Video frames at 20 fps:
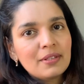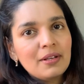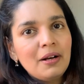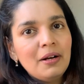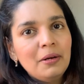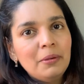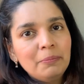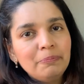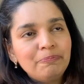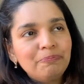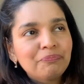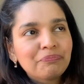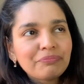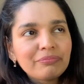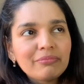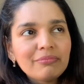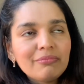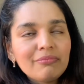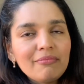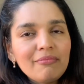Um,
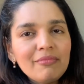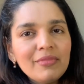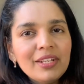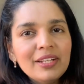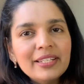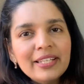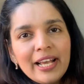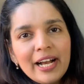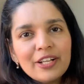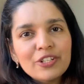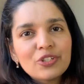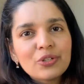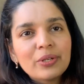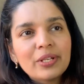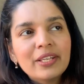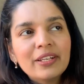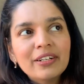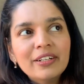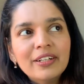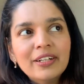yeah, so
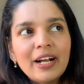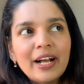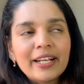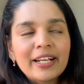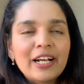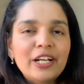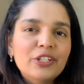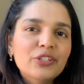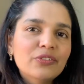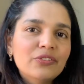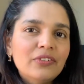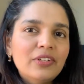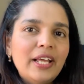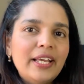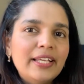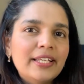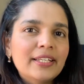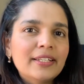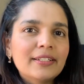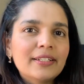here I kind of
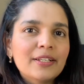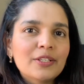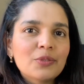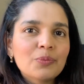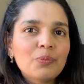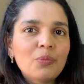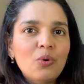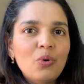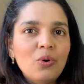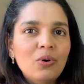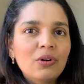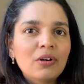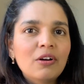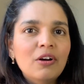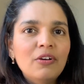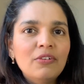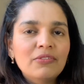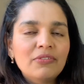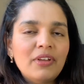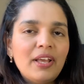like it as more
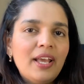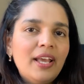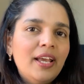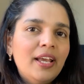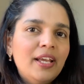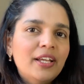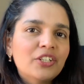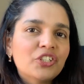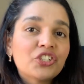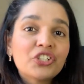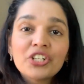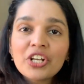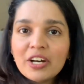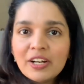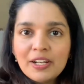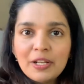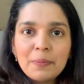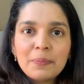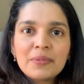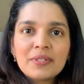of a sheer
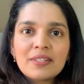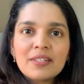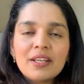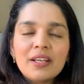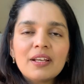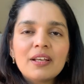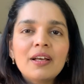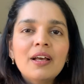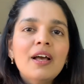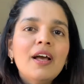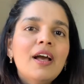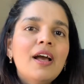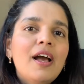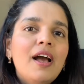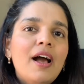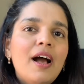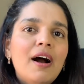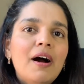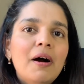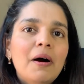lipstick
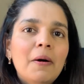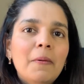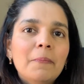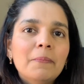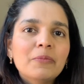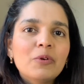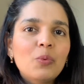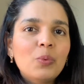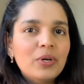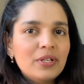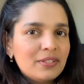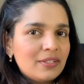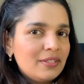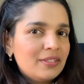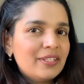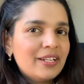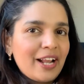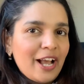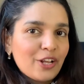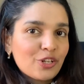um, versus
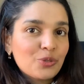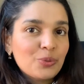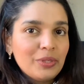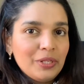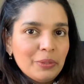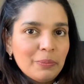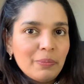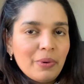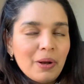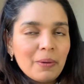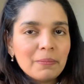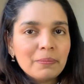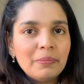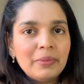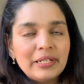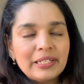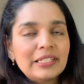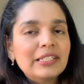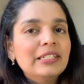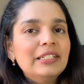an actual lip balm.
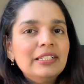But